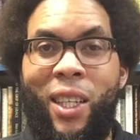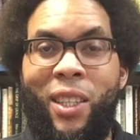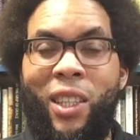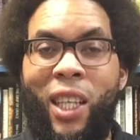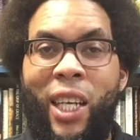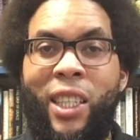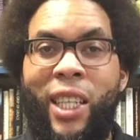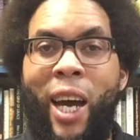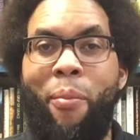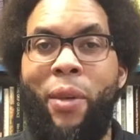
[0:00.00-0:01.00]
slated to
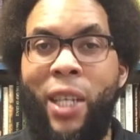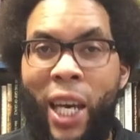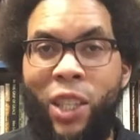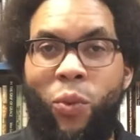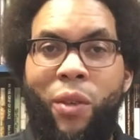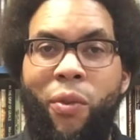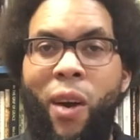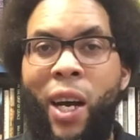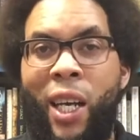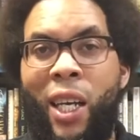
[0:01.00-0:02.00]
happen next week,
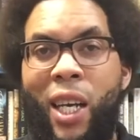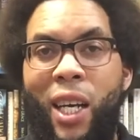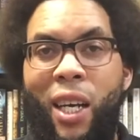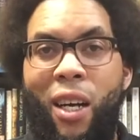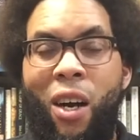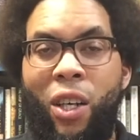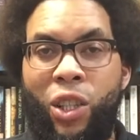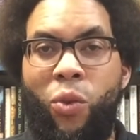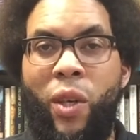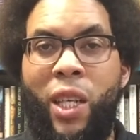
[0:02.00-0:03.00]
Friday,
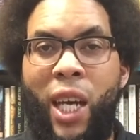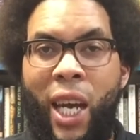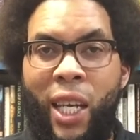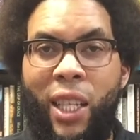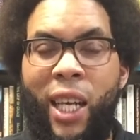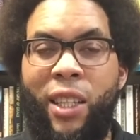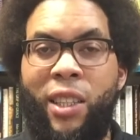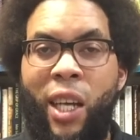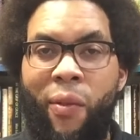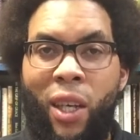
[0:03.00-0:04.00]
August 28th at
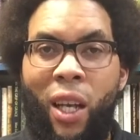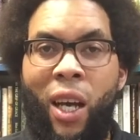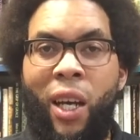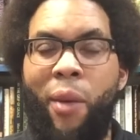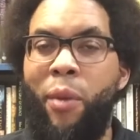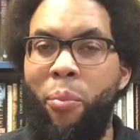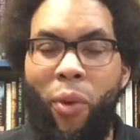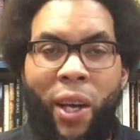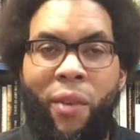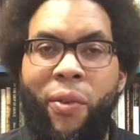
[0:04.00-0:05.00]
7 o'clock, and be
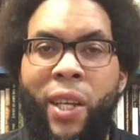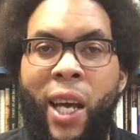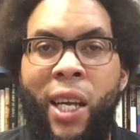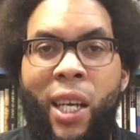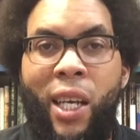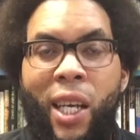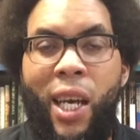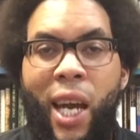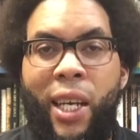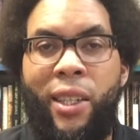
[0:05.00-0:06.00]
praying for that.
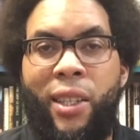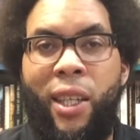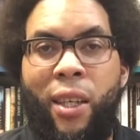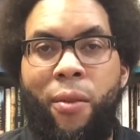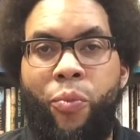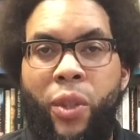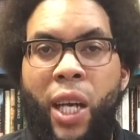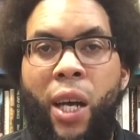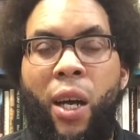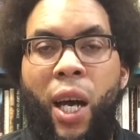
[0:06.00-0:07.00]
And
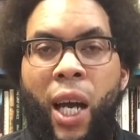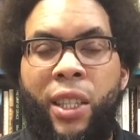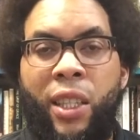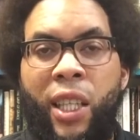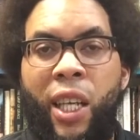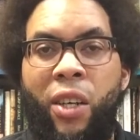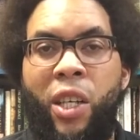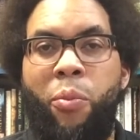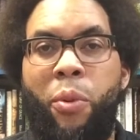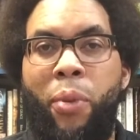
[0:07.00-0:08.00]
yeah, as I said, I'll
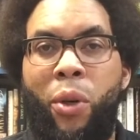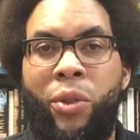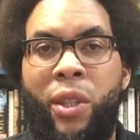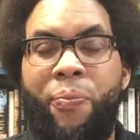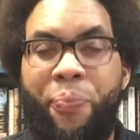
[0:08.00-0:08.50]
keep you posted.